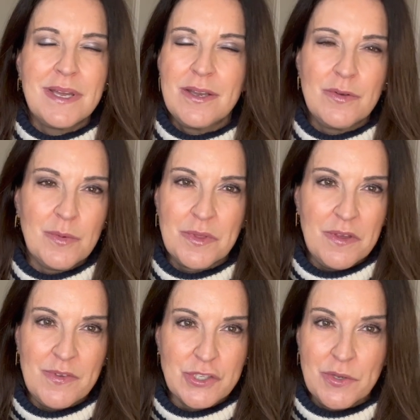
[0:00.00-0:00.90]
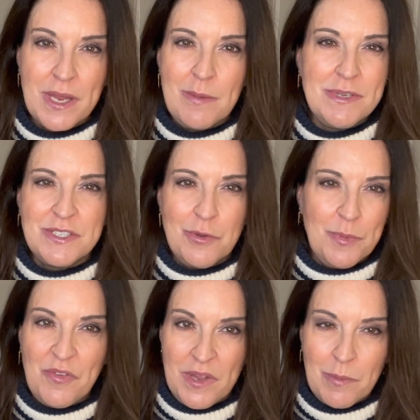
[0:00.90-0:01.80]
I don't know what the official name is. You'll
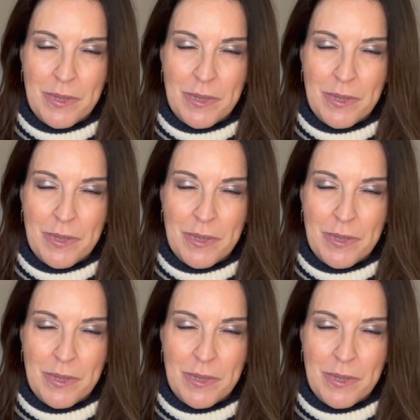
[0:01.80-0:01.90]
be seeing